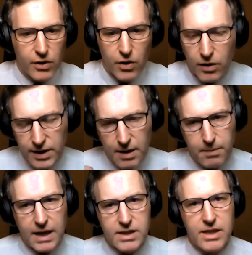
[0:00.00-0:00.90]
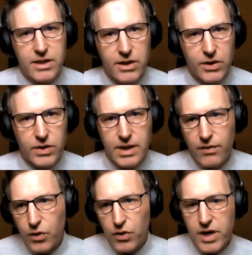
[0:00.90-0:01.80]
Have you got the capacity to do a
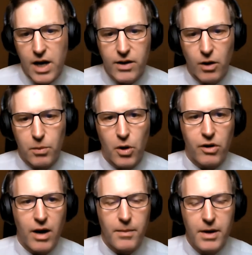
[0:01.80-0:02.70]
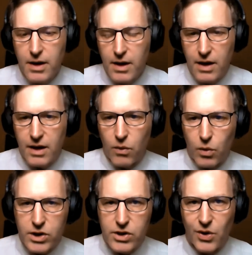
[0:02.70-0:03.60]
seven or a nine-hole program? You know,
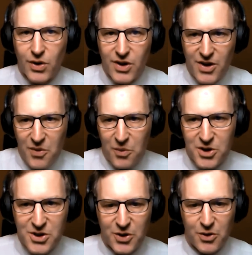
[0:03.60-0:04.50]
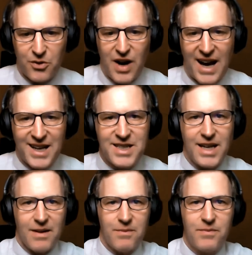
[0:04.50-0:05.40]
what's your what's your flex
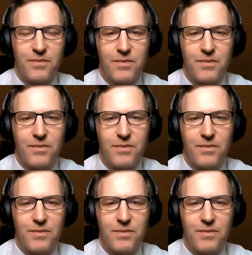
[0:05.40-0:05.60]
here?